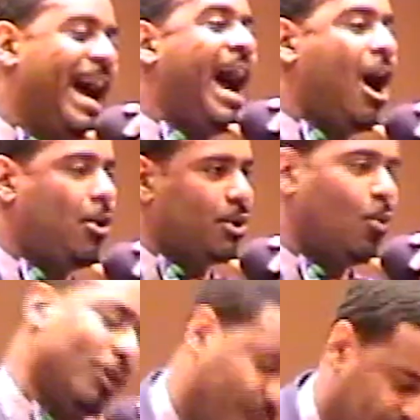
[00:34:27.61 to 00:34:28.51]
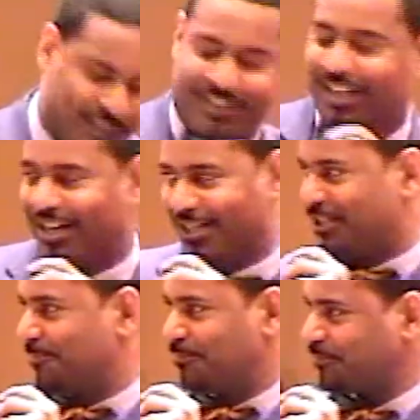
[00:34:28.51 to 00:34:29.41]
out with these thugs.
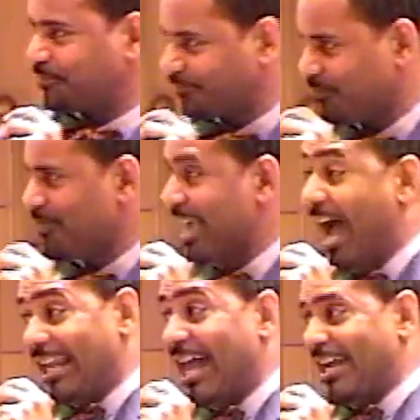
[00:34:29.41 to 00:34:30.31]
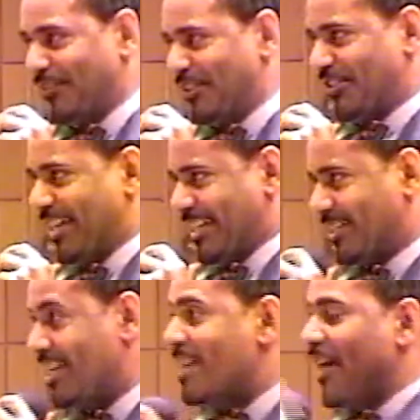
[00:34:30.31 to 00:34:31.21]
I like this thing
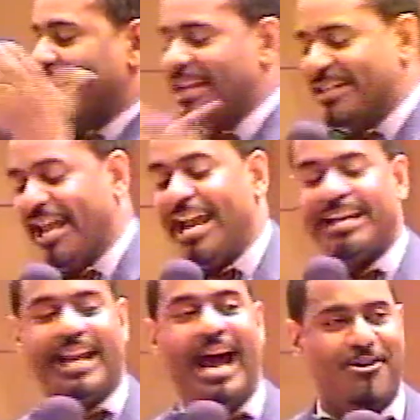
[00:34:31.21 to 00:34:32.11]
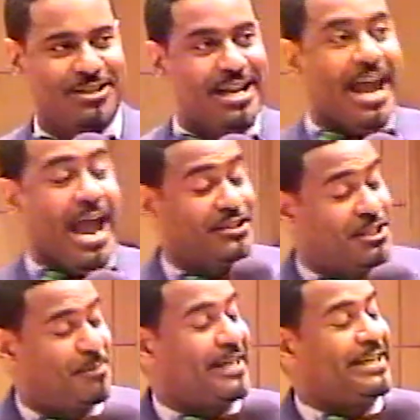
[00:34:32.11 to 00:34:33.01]
that he is hanging out and
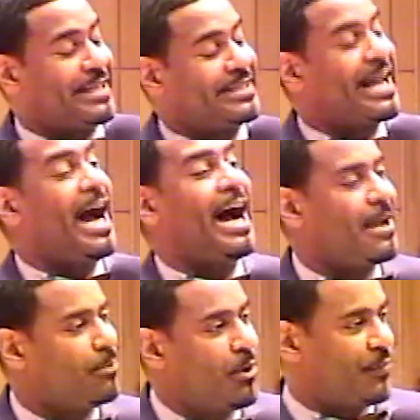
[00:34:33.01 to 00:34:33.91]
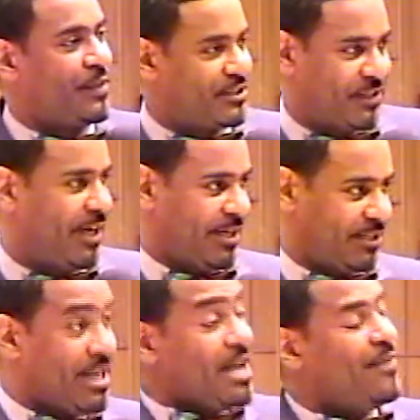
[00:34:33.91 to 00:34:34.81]
spending time with these
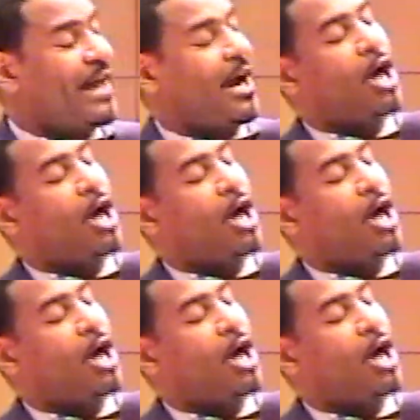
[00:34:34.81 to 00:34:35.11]
thugs that are